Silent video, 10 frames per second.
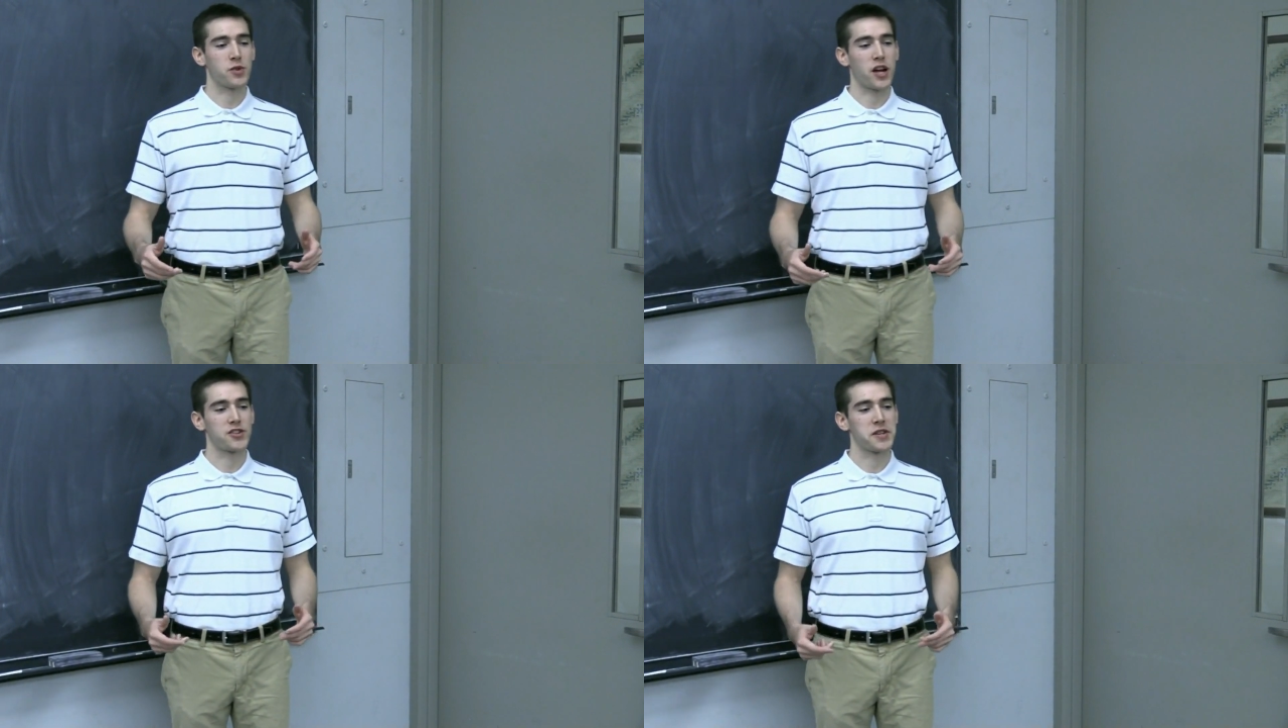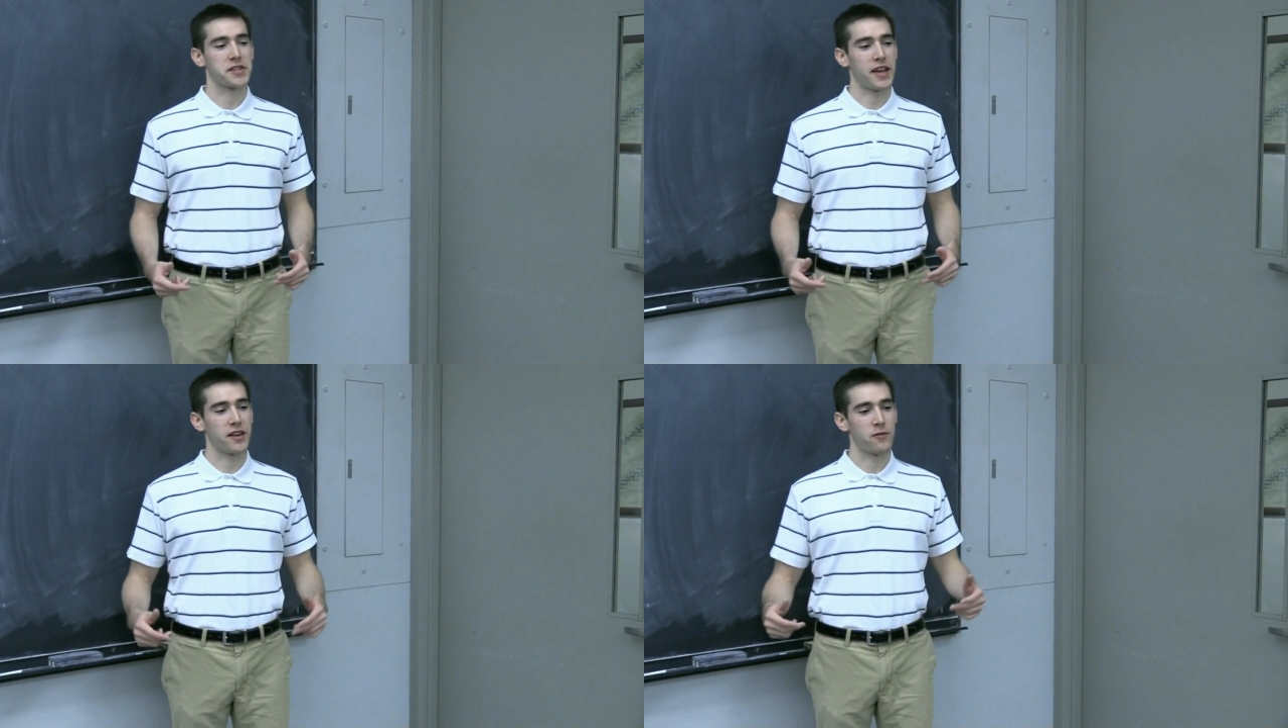
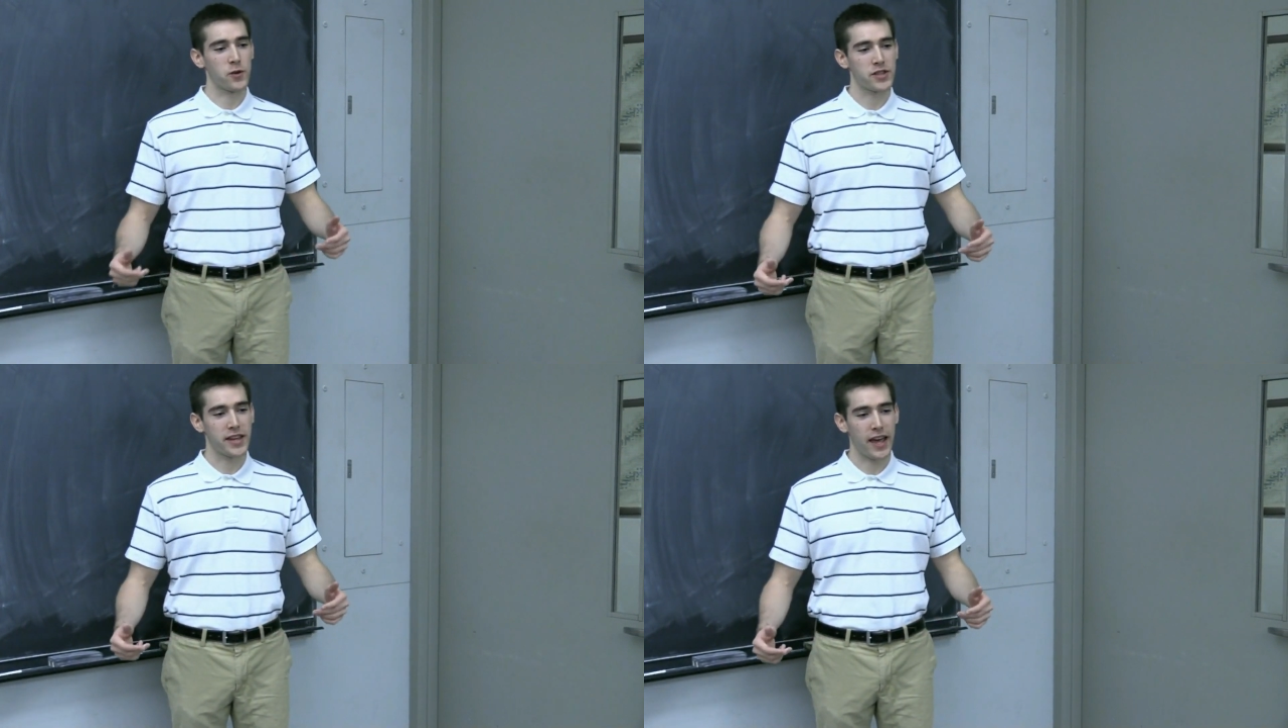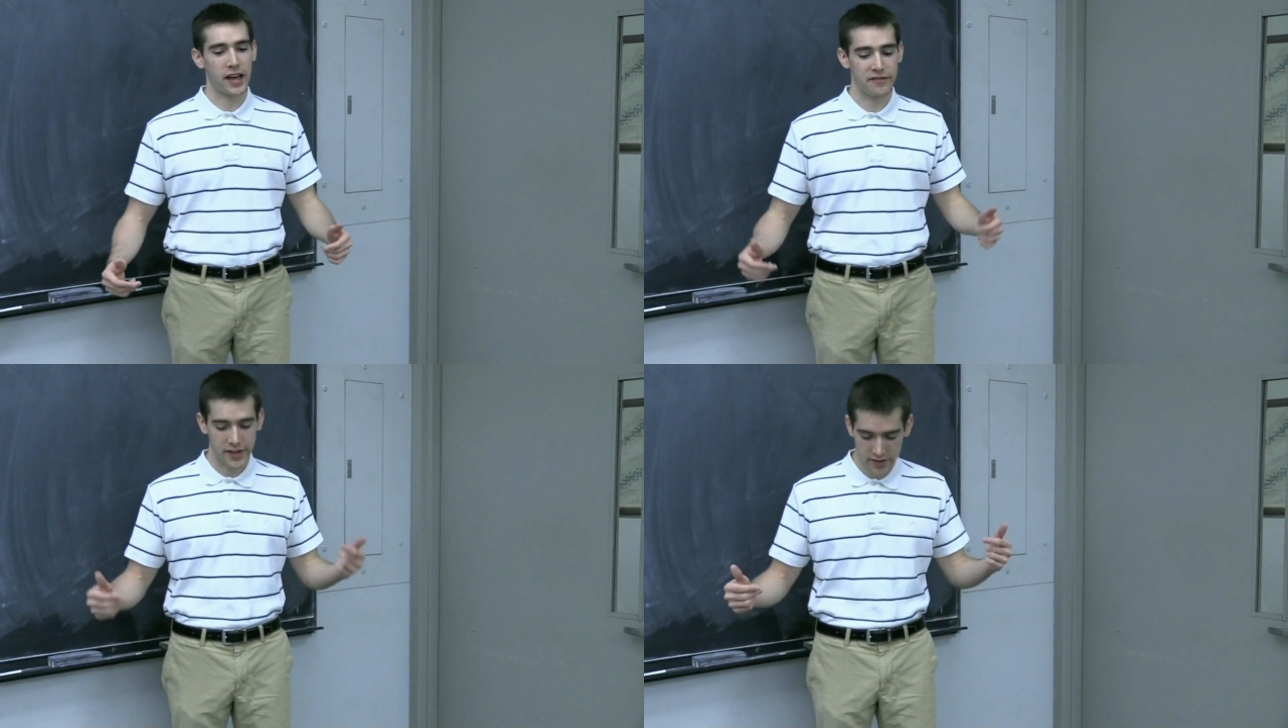project out of what they
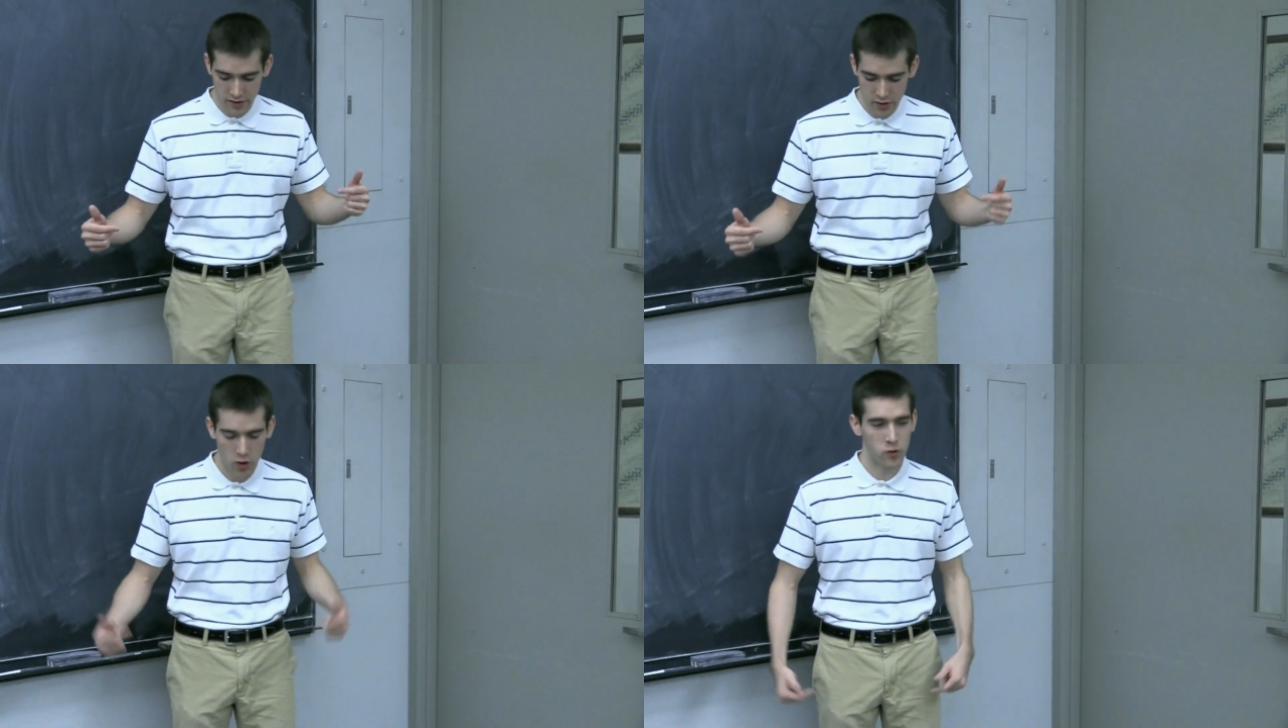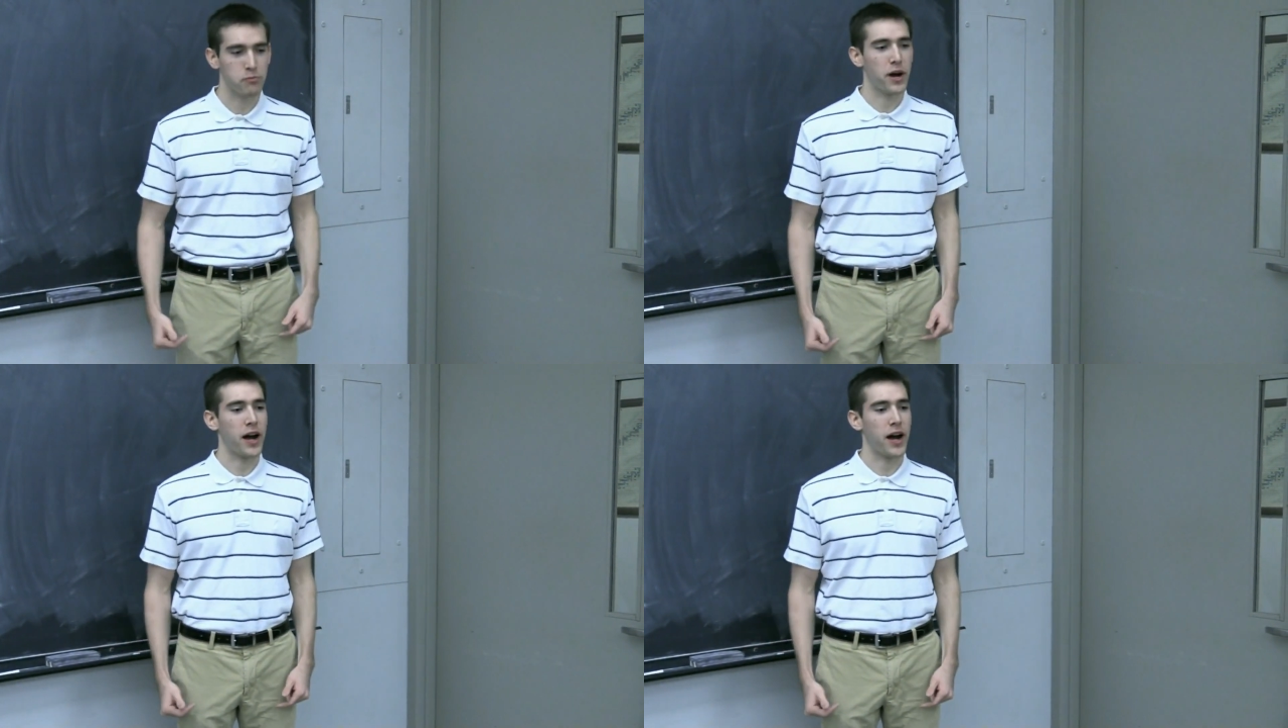have in their own